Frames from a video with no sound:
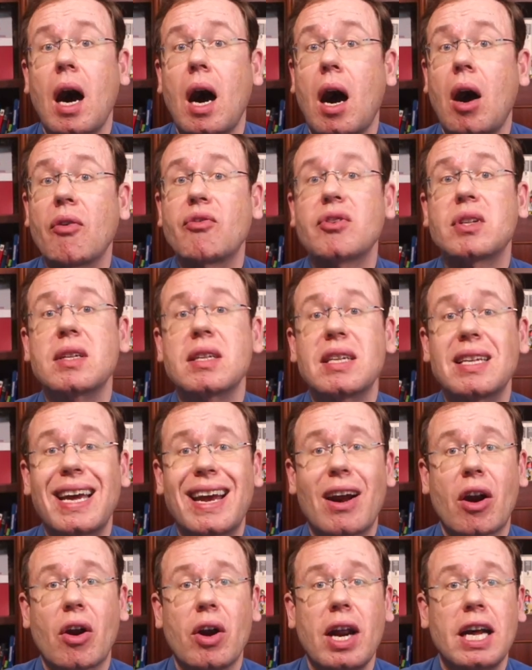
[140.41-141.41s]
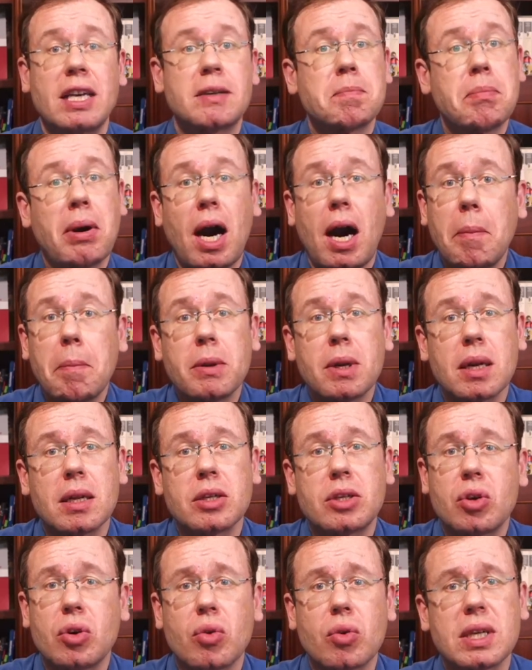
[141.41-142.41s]
Often they are at popular
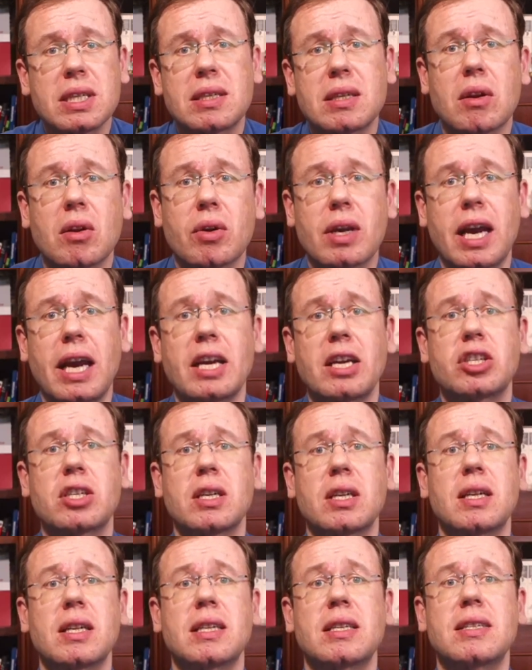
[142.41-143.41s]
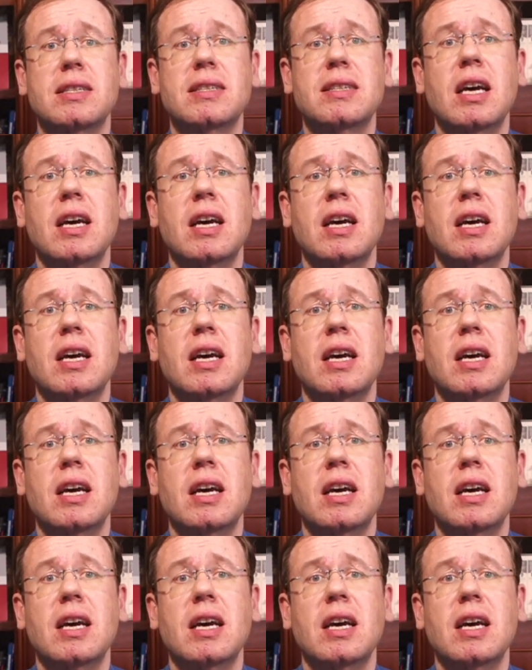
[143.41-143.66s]
tourist locations,